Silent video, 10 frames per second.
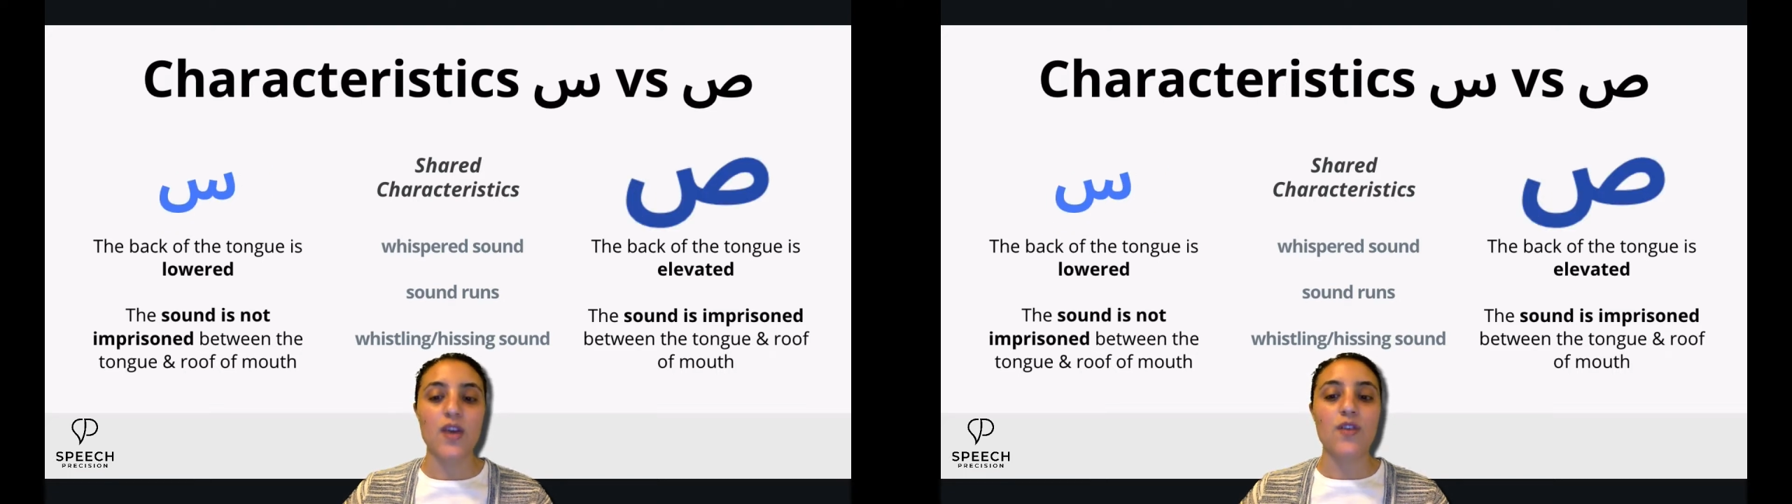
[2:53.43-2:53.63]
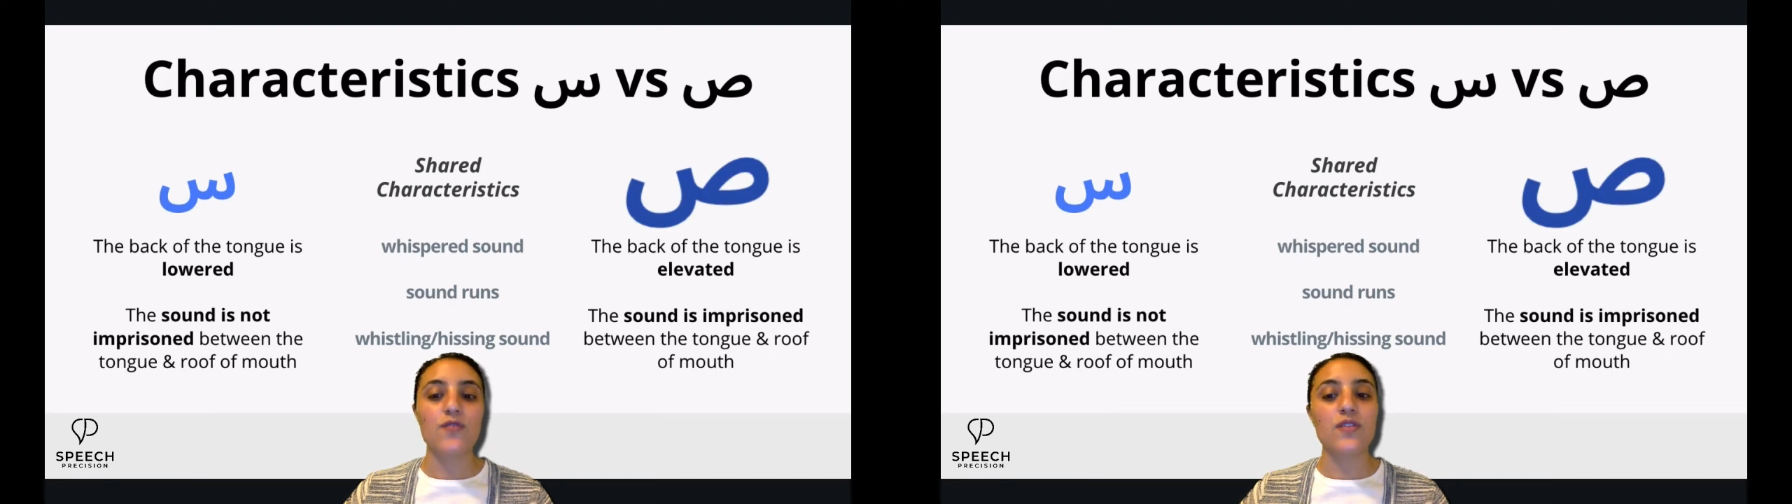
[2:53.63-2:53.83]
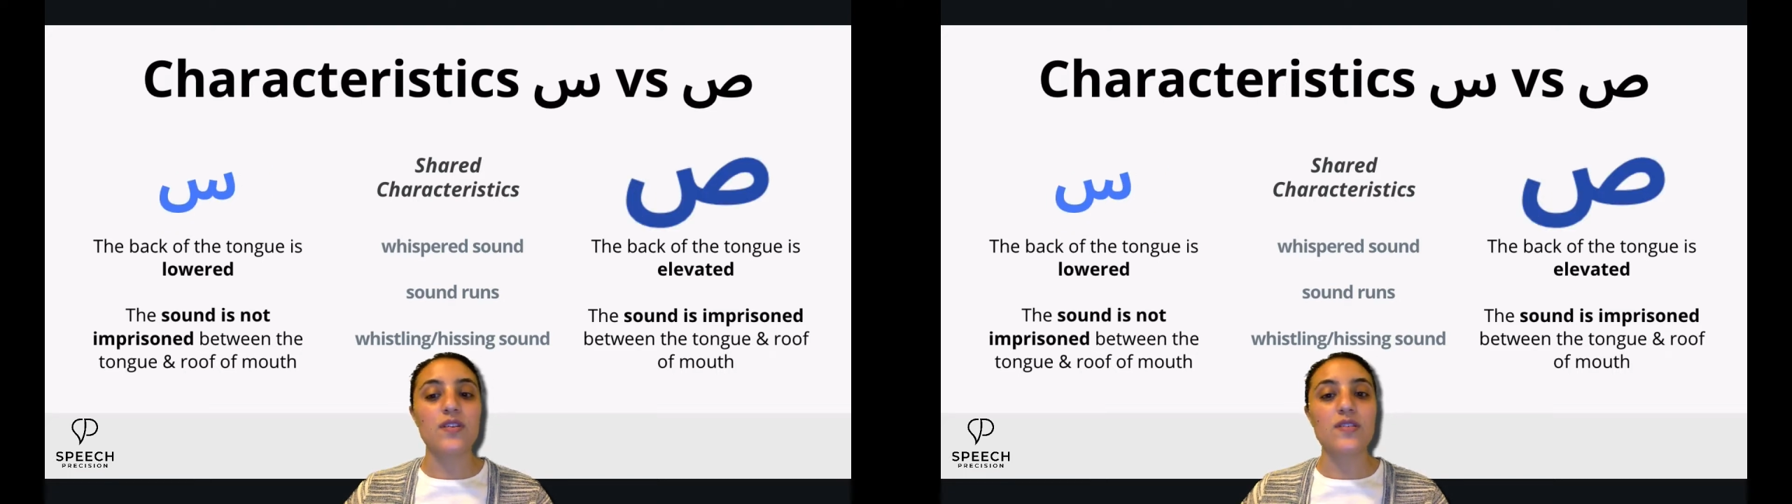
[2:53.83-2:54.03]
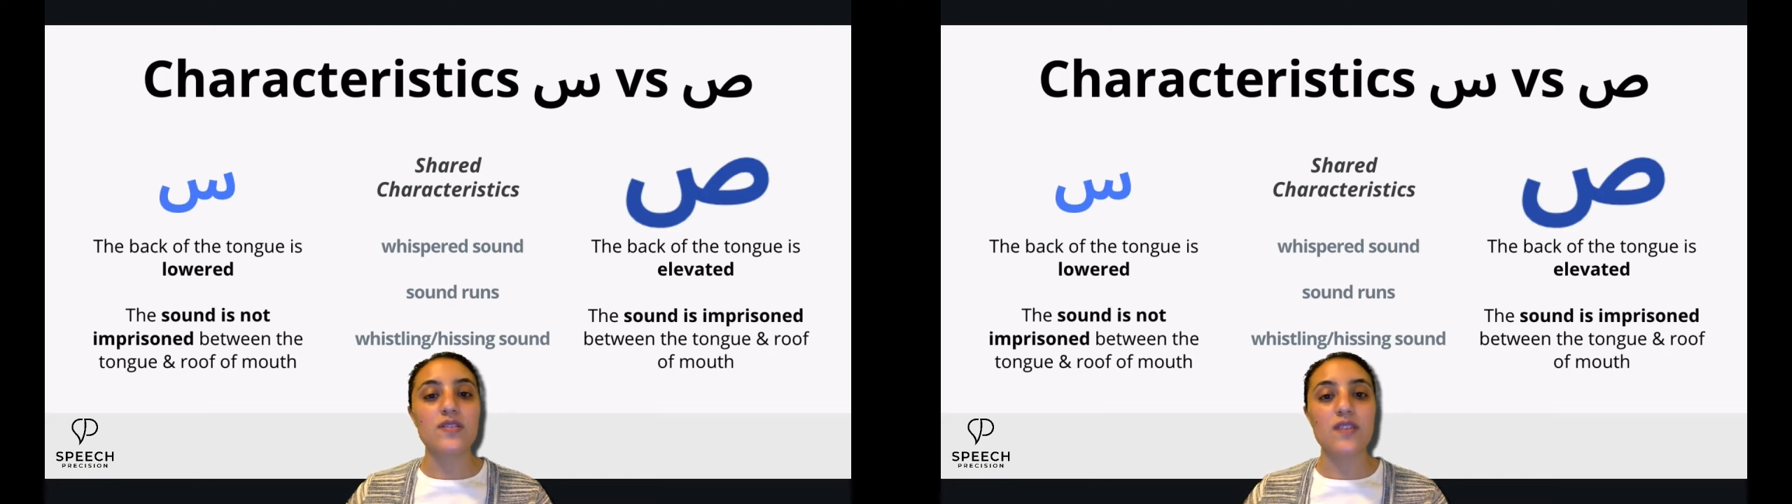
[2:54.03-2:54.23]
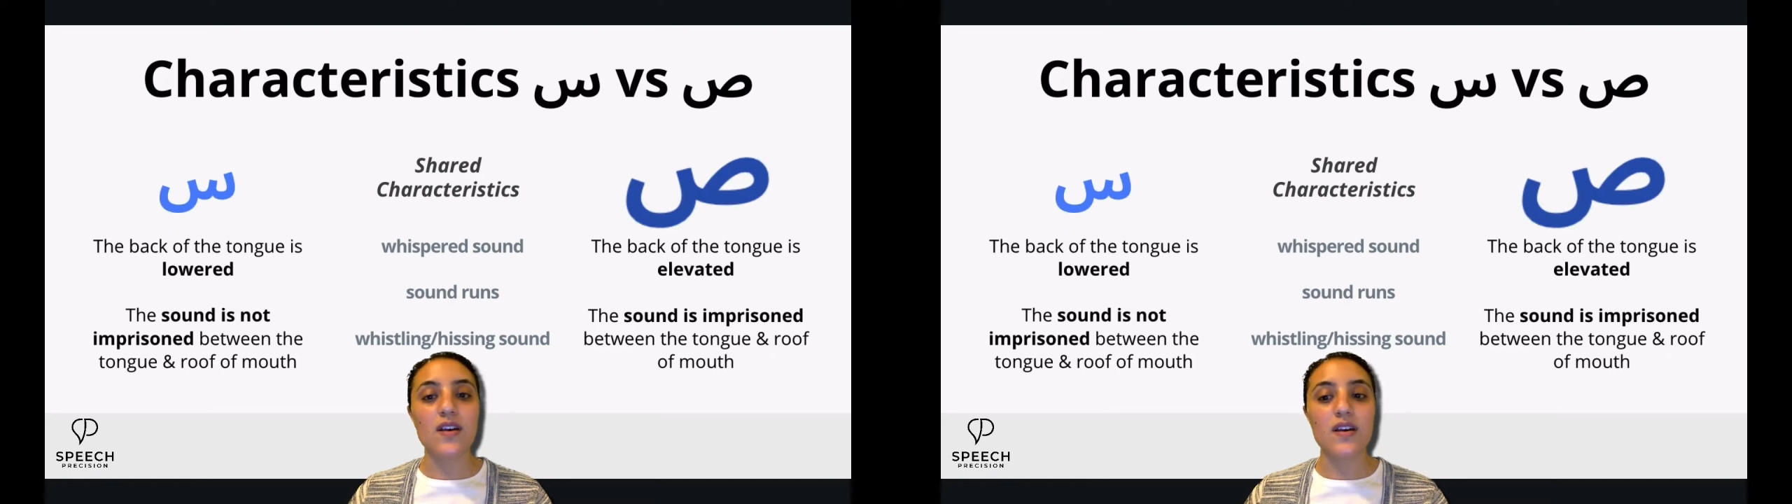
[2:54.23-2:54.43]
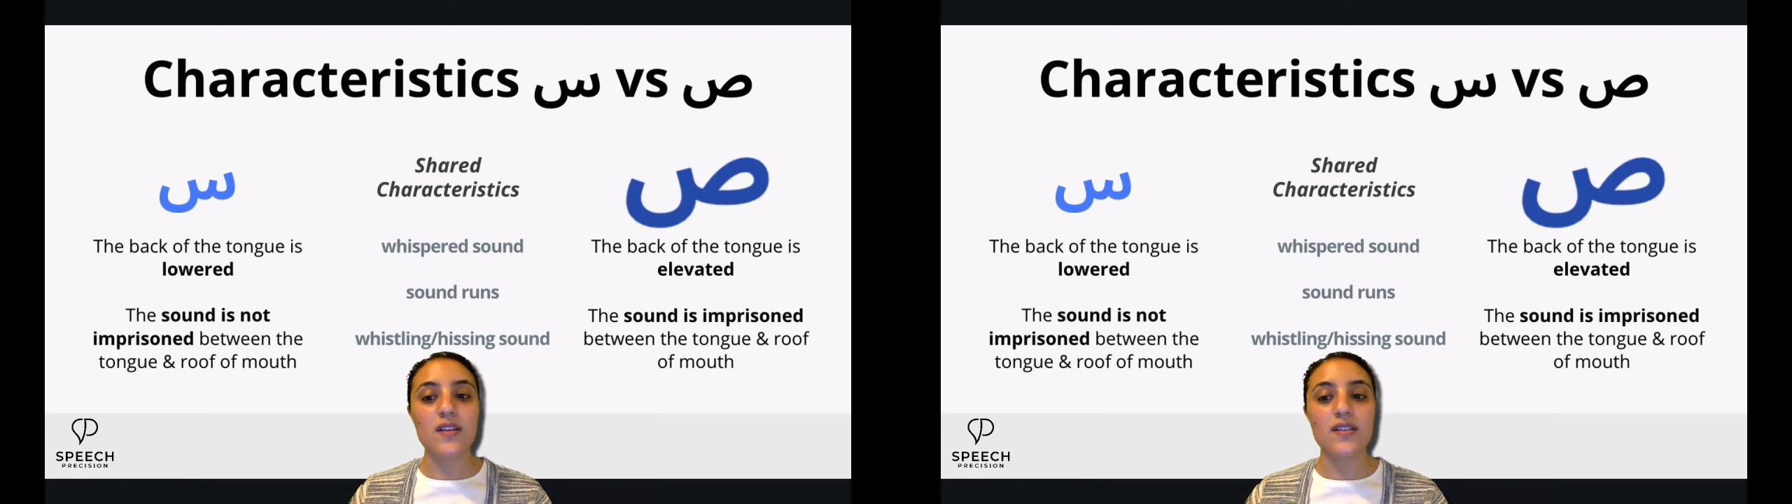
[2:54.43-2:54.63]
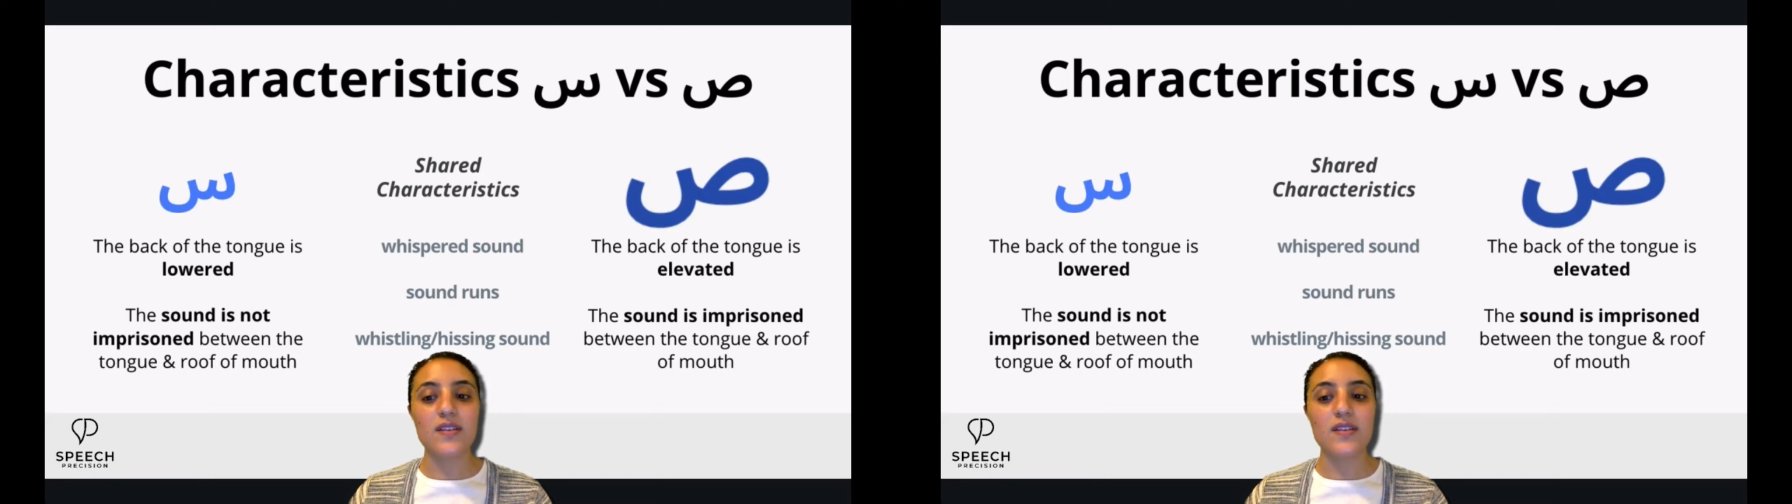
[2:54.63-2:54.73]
For the Saad,